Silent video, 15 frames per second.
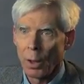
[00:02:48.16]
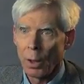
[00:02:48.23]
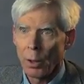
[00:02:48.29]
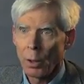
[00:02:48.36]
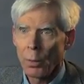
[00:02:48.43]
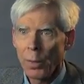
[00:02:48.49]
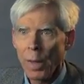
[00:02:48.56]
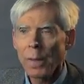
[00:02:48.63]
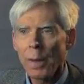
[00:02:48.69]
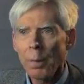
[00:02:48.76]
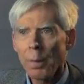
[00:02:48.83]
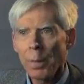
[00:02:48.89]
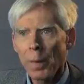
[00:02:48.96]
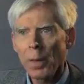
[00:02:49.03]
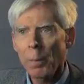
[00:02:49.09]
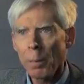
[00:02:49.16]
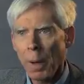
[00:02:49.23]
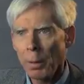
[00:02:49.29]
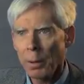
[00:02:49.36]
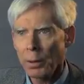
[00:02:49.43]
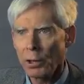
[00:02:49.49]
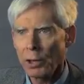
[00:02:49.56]
you know, then the
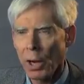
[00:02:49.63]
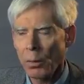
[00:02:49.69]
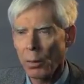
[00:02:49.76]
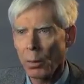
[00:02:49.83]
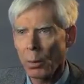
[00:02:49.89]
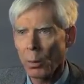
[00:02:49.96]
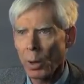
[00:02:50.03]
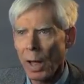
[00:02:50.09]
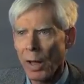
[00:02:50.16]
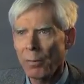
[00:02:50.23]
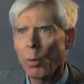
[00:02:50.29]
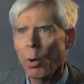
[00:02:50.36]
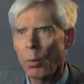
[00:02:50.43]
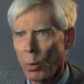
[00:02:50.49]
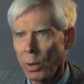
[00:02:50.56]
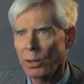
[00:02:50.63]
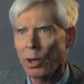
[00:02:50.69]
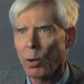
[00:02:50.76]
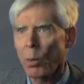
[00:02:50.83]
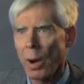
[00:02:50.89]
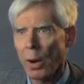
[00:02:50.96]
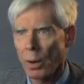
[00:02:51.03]
public in general will have more risk
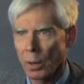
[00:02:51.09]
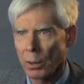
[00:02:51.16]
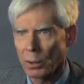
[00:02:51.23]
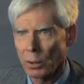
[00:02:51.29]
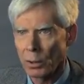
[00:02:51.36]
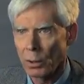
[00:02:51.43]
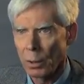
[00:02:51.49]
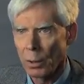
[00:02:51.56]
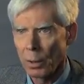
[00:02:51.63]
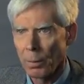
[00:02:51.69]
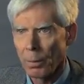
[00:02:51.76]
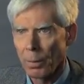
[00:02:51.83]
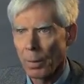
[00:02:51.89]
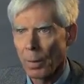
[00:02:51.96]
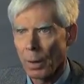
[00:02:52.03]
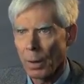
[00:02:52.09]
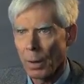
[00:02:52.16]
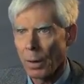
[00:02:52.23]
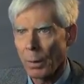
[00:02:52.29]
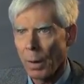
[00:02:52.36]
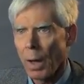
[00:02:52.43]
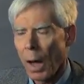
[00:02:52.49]
awareness.
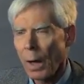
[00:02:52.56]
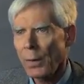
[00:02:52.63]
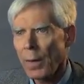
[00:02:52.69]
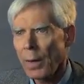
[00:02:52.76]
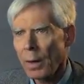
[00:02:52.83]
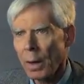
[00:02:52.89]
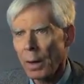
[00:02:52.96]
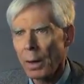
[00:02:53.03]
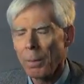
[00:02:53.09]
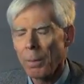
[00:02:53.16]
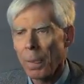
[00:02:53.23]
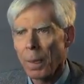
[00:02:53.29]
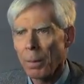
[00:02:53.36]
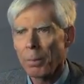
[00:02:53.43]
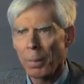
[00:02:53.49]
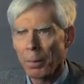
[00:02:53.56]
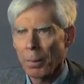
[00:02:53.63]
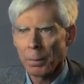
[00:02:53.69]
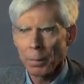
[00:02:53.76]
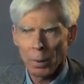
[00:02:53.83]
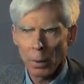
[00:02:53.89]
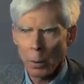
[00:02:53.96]
I think a
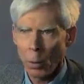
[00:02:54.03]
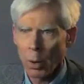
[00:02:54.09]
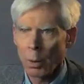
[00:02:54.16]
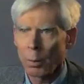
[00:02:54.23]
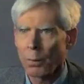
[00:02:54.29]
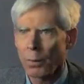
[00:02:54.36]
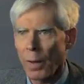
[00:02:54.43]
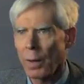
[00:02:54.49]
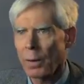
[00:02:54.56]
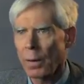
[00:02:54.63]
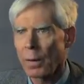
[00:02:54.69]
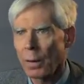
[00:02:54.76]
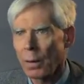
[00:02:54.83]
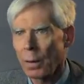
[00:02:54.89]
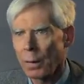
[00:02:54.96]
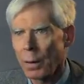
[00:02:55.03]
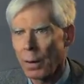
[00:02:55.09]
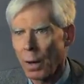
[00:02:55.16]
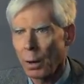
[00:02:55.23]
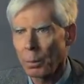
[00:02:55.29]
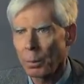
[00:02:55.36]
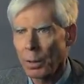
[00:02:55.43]
horrible failing that
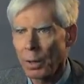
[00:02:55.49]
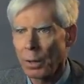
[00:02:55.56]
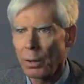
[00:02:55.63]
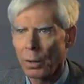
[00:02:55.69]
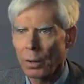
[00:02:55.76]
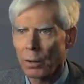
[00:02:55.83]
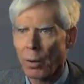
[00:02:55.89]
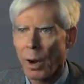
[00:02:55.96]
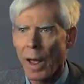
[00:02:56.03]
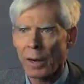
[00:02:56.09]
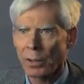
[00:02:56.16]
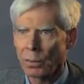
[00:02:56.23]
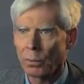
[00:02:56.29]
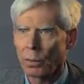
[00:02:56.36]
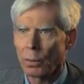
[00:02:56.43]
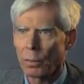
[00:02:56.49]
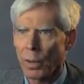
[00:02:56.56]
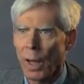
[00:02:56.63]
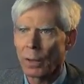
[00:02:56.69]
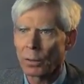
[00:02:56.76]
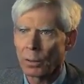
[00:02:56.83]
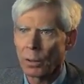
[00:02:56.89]
helped lead to the crash of
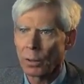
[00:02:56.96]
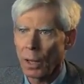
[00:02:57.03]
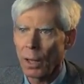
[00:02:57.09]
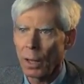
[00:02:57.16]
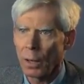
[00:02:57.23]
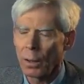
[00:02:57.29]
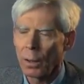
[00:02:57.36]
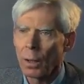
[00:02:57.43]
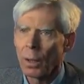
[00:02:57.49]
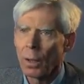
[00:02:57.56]
2008